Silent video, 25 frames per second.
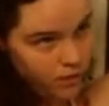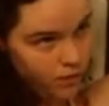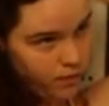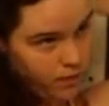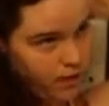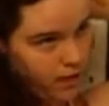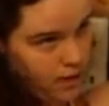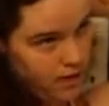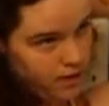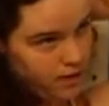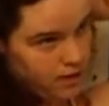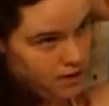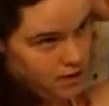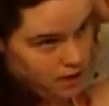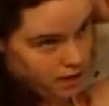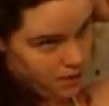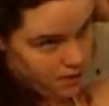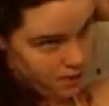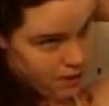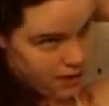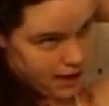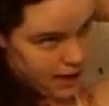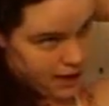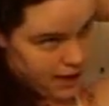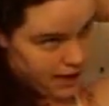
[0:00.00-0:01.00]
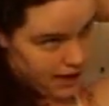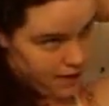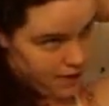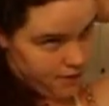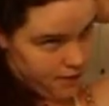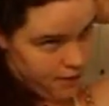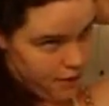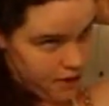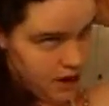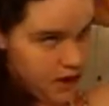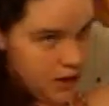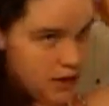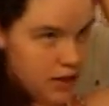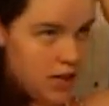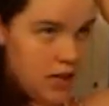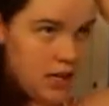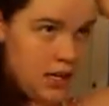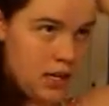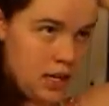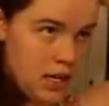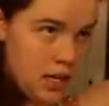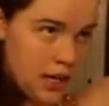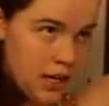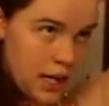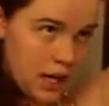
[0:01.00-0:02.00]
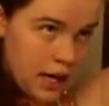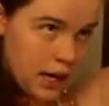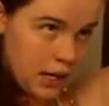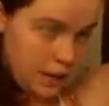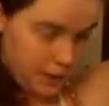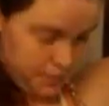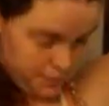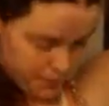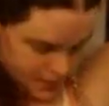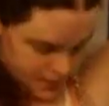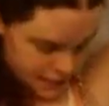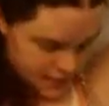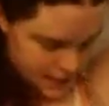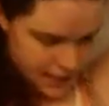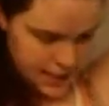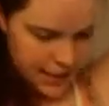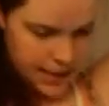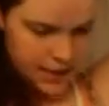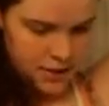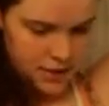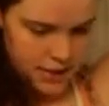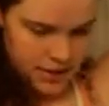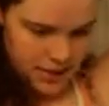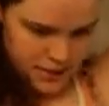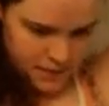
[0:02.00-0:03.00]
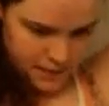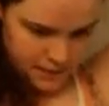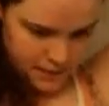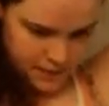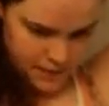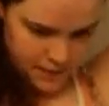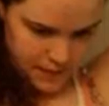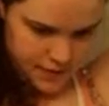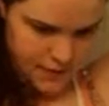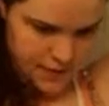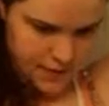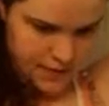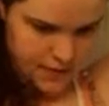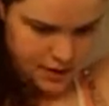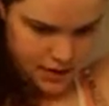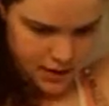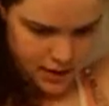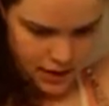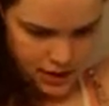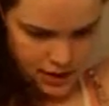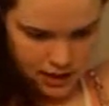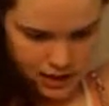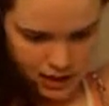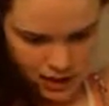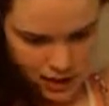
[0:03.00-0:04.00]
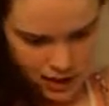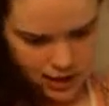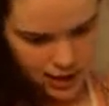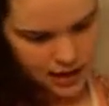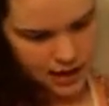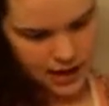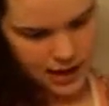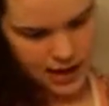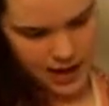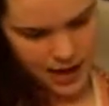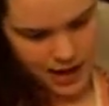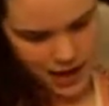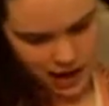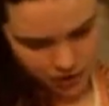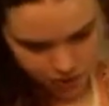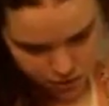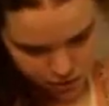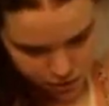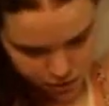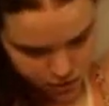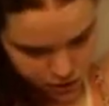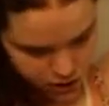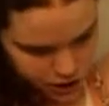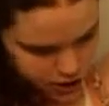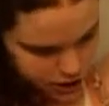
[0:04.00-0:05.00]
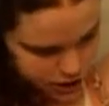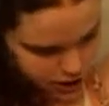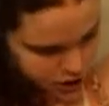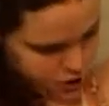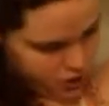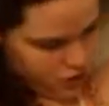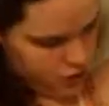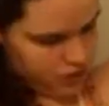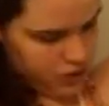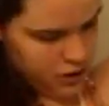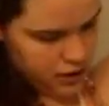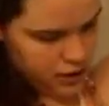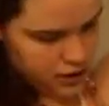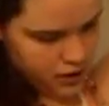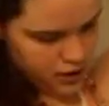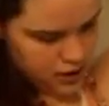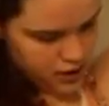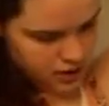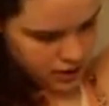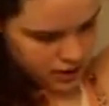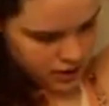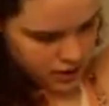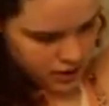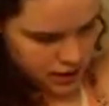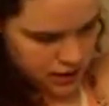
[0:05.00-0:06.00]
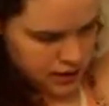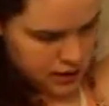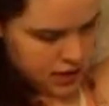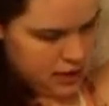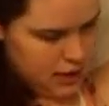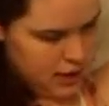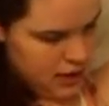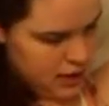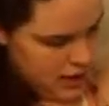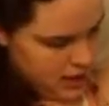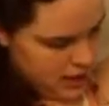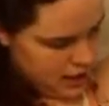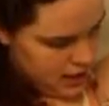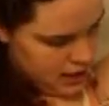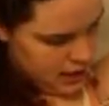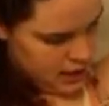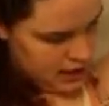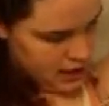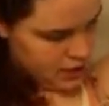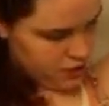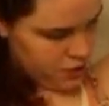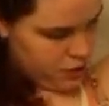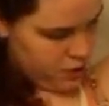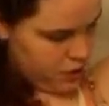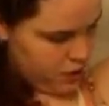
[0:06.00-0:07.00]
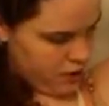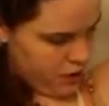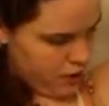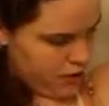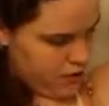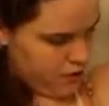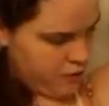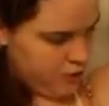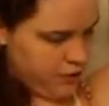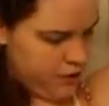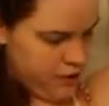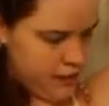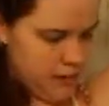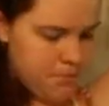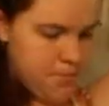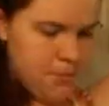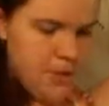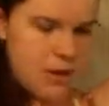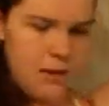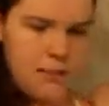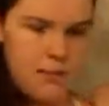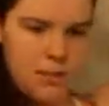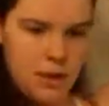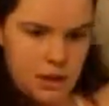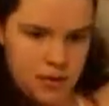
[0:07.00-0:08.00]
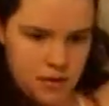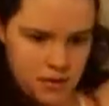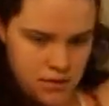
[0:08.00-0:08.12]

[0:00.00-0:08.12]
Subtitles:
Right, there we have our pigtails. Now what we're going to do is we're going to flip them.